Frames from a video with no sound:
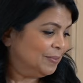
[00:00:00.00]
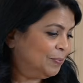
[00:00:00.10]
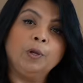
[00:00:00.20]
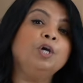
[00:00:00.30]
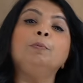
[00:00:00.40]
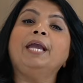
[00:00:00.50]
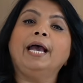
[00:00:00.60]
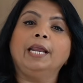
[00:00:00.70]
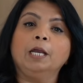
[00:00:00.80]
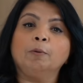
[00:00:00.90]
We're going to be
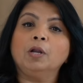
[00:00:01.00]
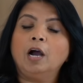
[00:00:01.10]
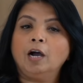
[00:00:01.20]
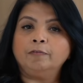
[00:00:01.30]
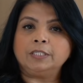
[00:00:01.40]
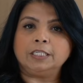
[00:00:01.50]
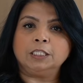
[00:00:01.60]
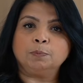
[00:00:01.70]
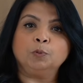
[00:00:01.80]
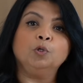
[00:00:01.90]
adding about half a
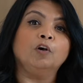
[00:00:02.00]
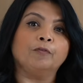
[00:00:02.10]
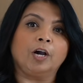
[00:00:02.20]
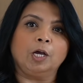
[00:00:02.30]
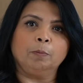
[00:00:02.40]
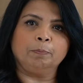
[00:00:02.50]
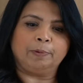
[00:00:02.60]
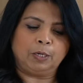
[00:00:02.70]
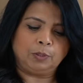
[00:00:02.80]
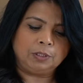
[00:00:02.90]
teaspoon of cardamom
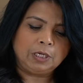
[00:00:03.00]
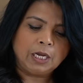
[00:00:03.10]
powder.